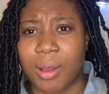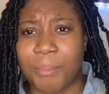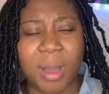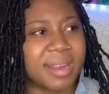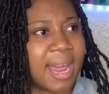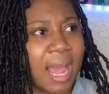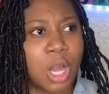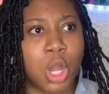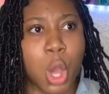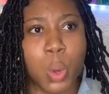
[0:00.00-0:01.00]
But they're
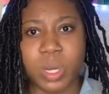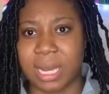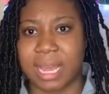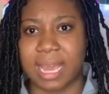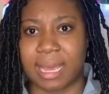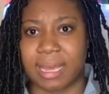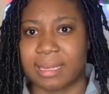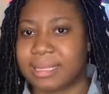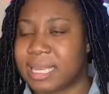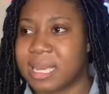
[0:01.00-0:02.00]
lonely.
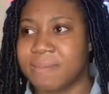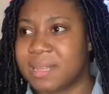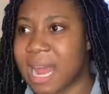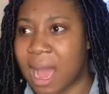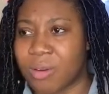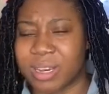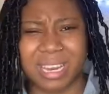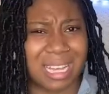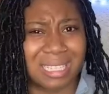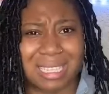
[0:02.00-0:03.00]
Deep down,
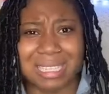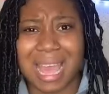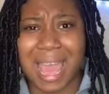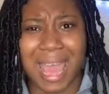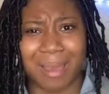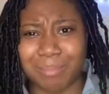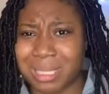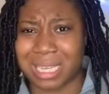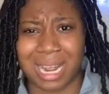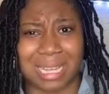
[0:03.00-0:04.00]
there's this
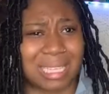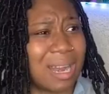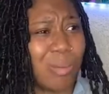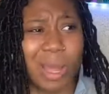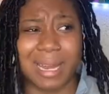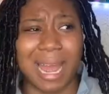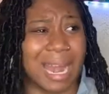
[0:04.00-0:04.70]
emptiness. And when that